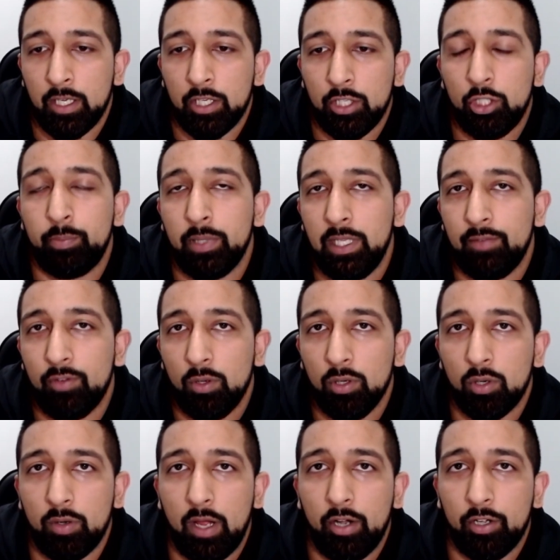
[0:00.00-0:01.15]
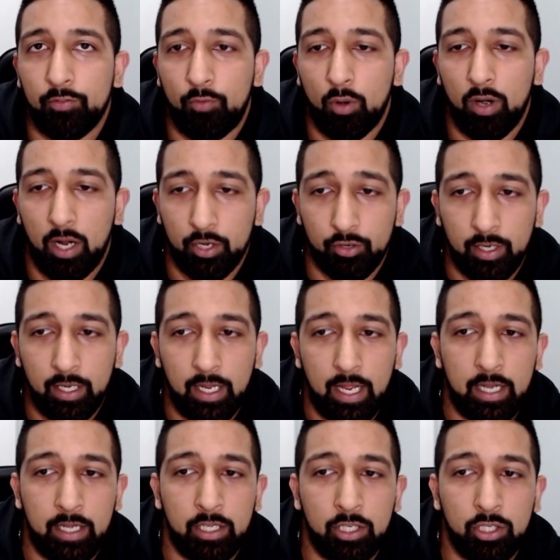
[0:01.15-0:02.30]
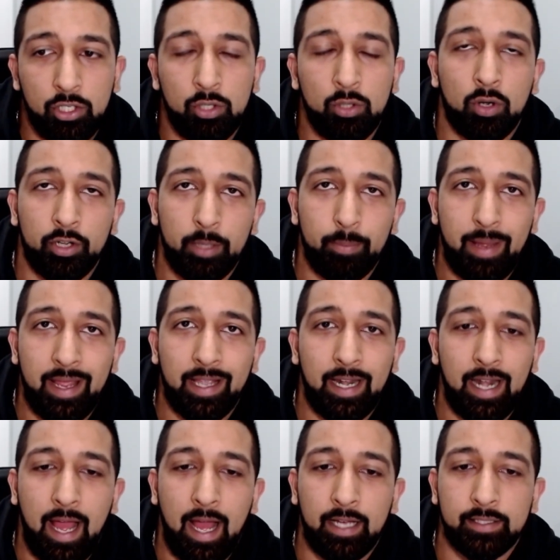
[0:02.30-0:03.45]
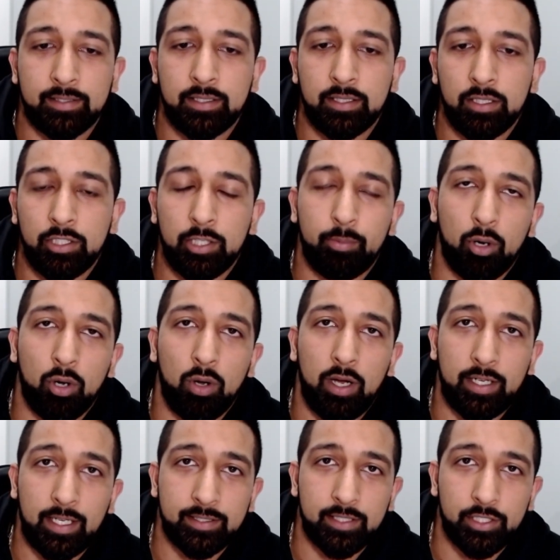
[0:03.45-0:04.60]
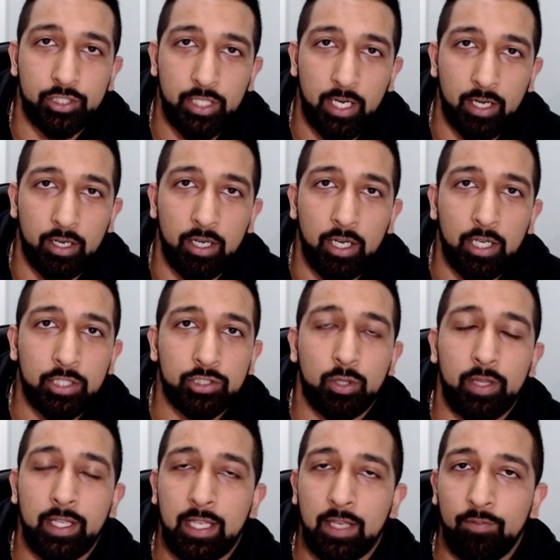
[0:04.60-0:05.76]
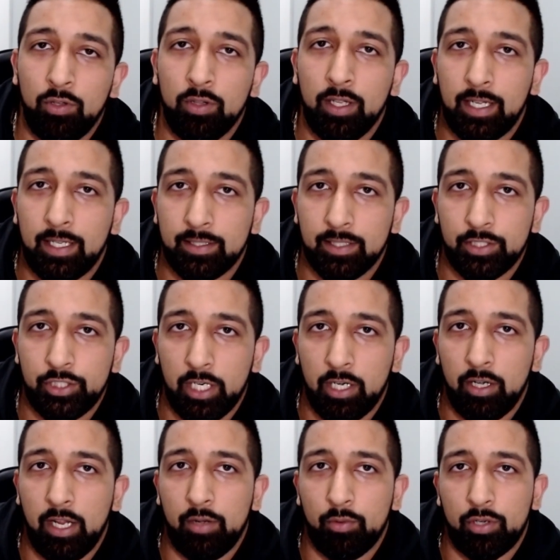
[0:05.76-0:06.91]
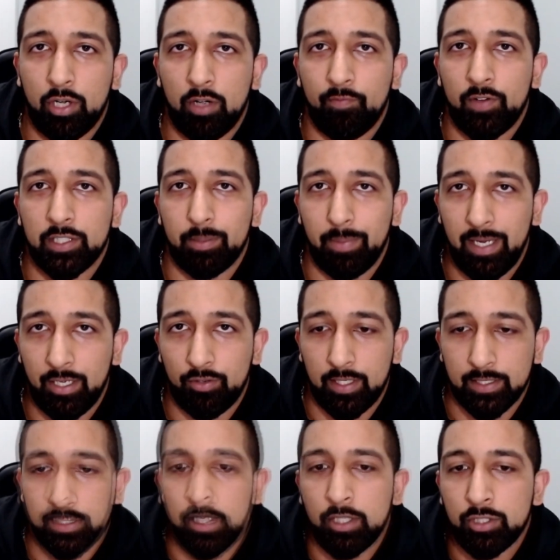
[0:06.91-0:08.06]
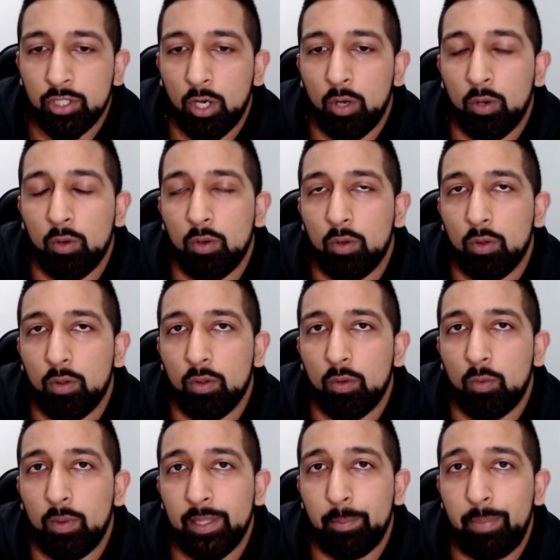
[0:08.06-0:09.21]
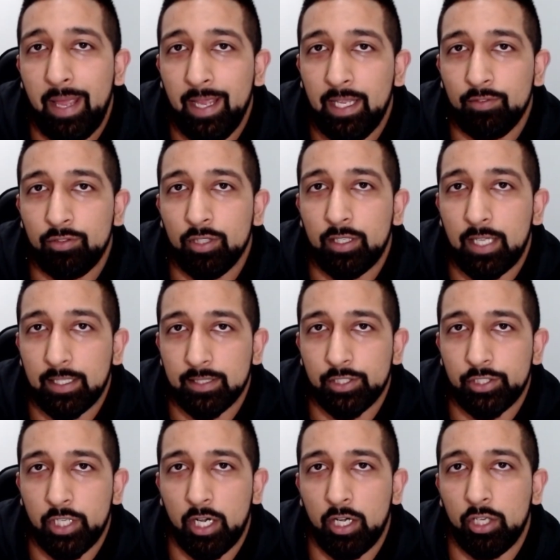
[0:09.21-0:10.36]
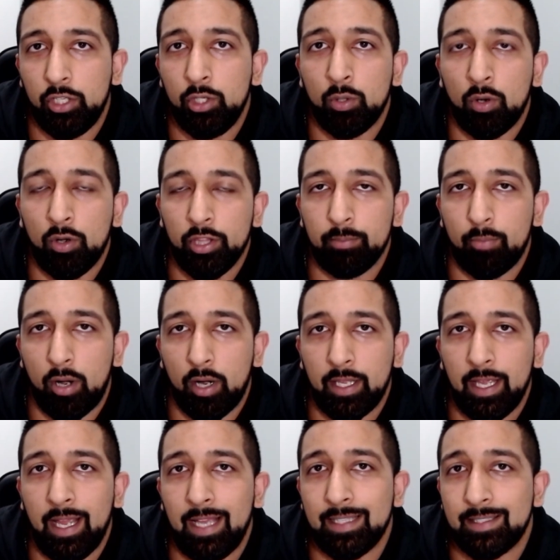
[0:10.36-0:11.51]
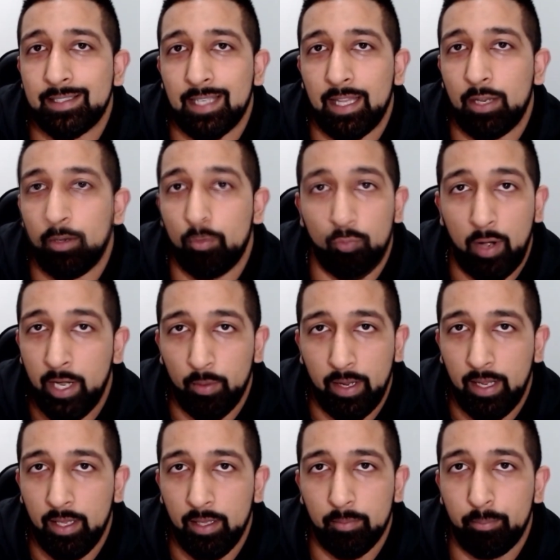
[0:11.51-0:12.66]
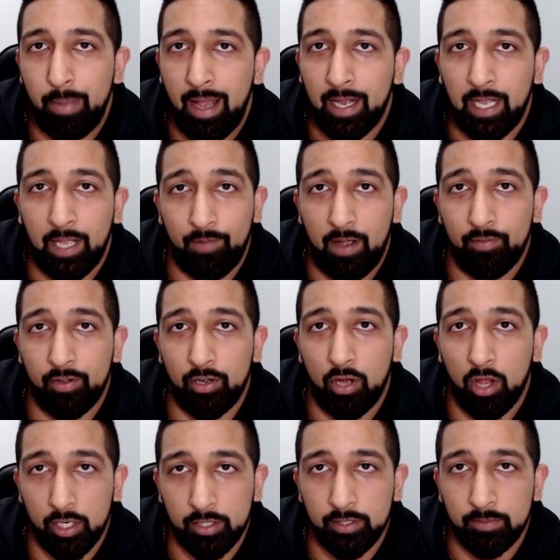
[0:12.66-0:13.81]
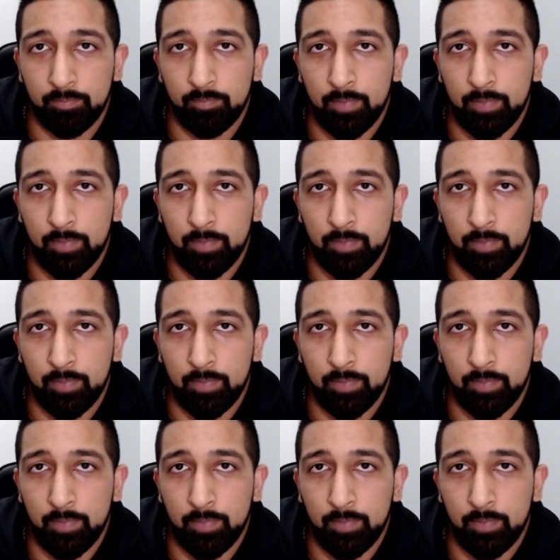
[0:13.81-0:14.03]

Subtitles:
You believe it will go down to $400 and you go to the bank and ask to borrow a Tesla share. So they give you the Tesla share in return for some interest. So when the bank gives you a Tesla share, you go to the market and sell it right away back at $500